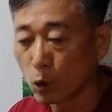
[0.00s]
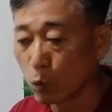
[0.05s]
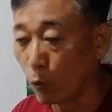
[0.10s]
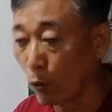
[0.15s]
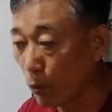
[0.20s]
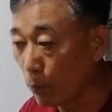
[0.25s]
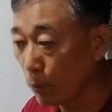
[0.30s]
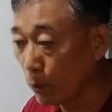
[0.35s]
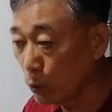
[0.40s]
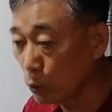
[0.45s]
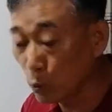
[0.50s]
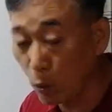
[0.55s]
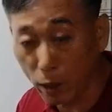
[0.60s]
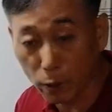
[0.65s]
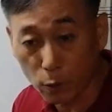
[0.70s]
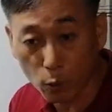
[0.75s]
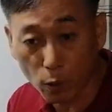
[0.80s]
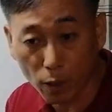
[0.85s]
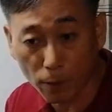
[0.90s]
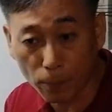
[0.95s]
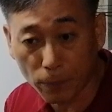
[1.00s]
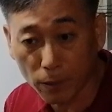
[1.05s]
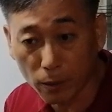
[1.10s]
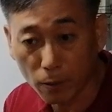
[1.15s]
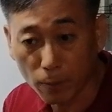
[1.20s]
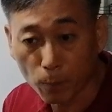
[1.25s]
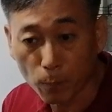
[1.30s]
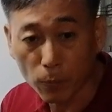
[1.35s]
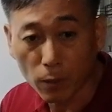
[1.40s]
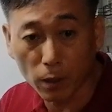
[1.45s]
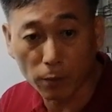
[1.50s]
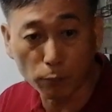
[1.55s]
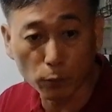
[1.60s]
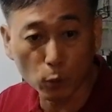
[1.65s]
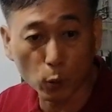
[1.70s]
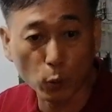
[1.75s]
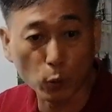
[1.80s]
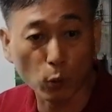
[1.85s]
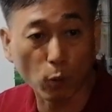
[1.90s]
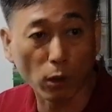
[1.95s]
What about you? Are you happy?
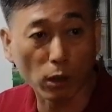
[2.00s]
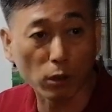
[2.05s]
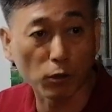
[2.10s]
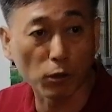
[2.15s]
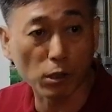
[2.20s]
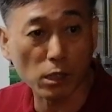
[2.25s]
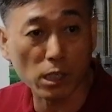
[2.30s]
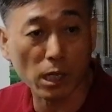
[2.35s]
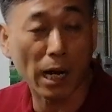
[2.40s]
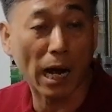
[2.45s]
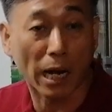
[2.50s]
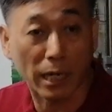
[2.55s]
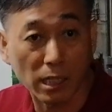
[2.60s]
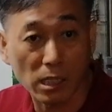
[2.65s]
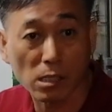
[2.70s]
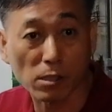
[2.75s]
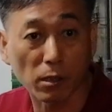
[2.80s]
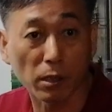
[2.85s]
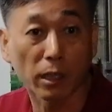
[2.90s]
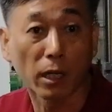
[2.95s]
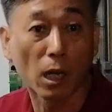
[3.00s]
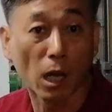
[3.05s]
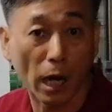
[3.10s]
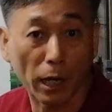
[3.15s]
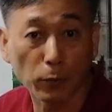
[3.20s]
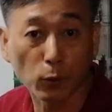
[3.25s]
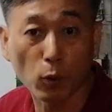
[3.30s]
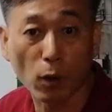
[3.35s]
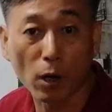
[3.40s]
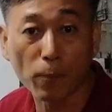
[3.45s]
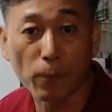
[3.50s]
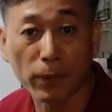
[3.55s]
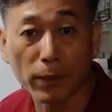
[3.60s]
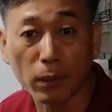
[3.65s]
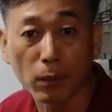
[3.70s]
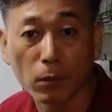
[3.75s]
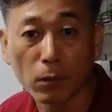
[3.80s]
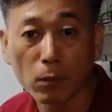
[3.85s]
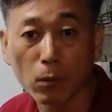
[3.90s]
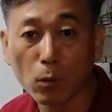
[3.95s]
Even though you are Christian, honestly, are you
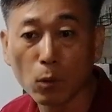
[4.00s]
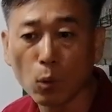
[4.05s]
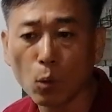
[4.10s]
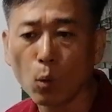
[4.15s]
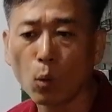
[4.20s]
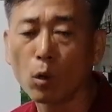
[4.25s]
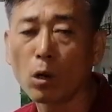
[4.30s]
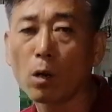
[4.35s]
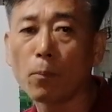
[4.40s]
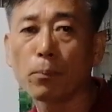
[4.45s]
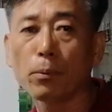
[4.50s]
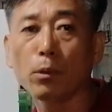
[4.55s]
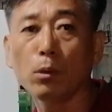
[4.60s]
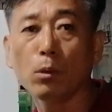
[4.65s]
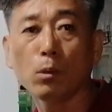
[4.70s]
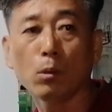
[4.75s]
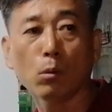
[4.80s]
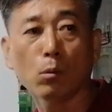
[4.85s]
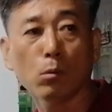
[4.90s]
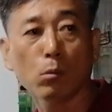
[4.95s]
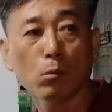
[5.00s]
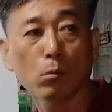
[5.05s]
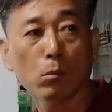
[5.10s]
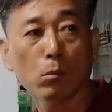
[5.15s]
happy? Unhappy.